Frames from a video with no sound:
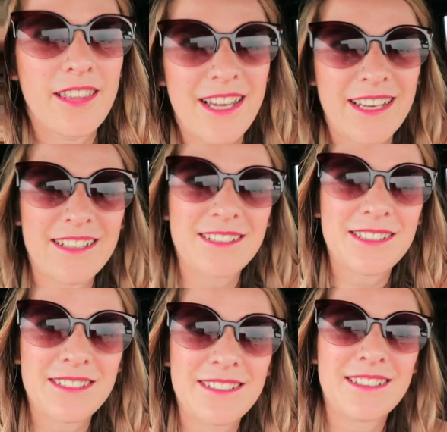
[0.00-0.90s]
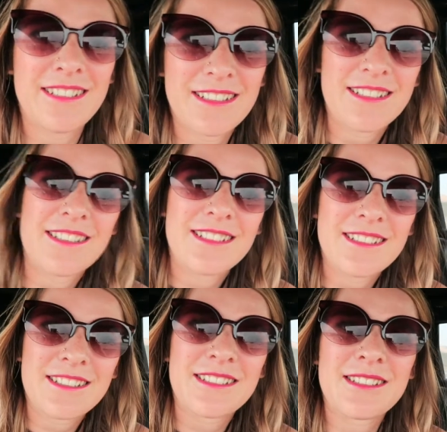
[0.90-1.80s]
And
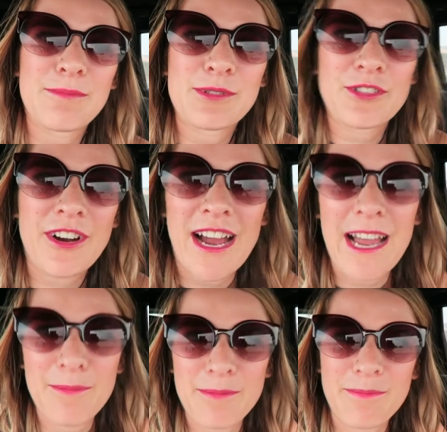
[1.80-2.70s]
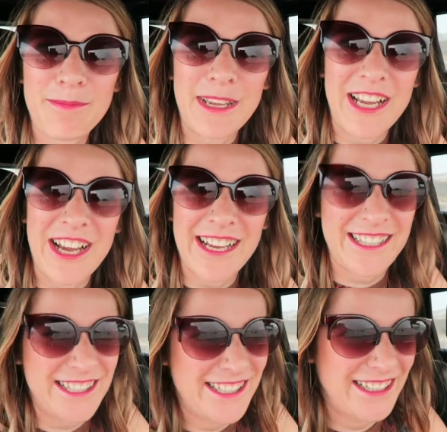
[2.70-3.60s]
subscribe,
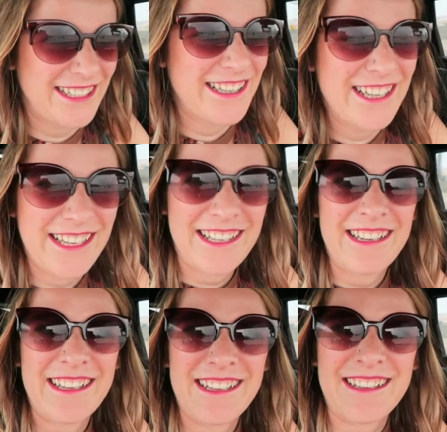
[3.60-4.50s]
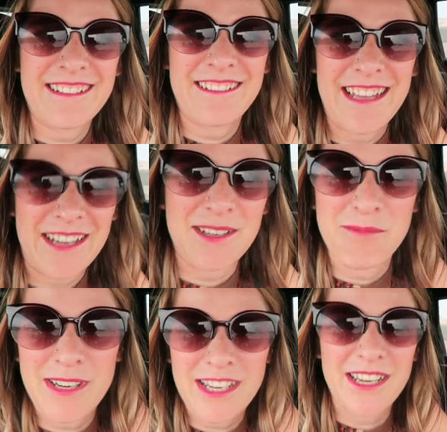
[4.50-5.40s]
because that
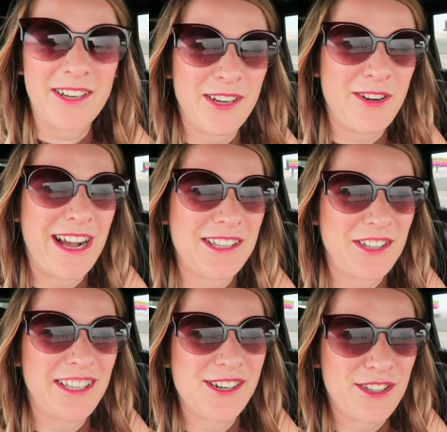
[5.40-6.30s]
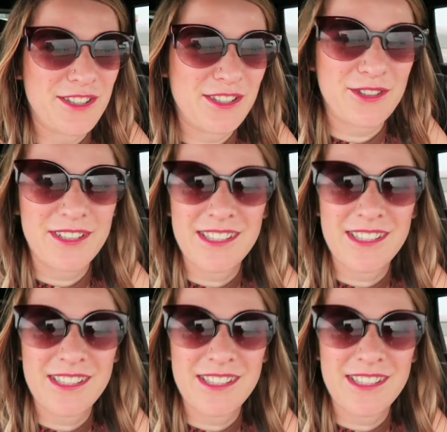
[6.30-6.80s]
can be a congratulations you're